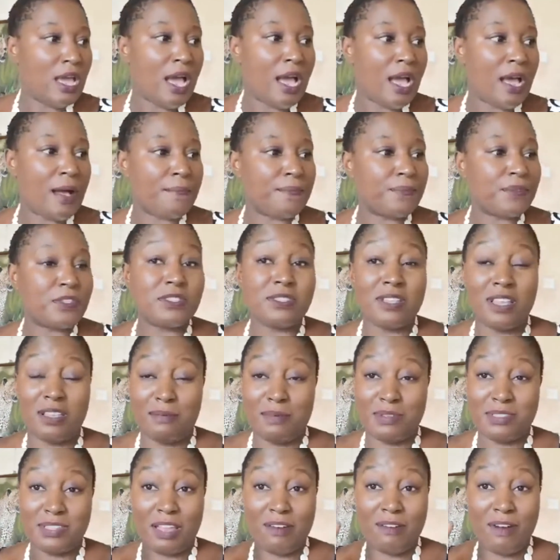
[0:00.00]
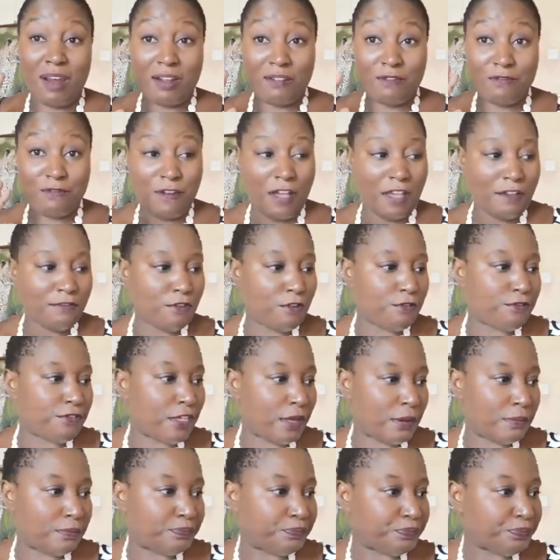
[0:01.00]
I write 5 of
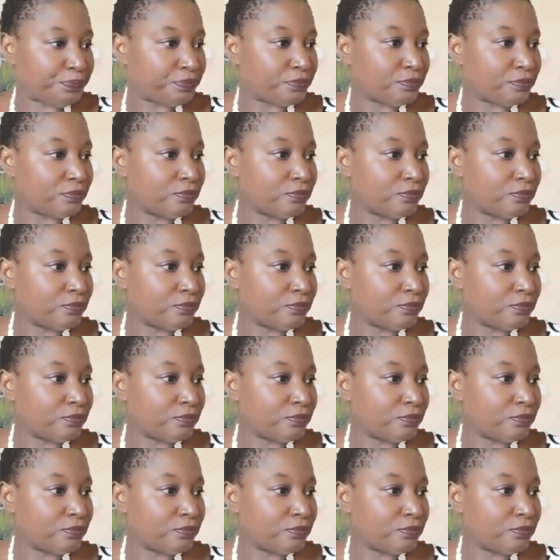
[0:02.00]
them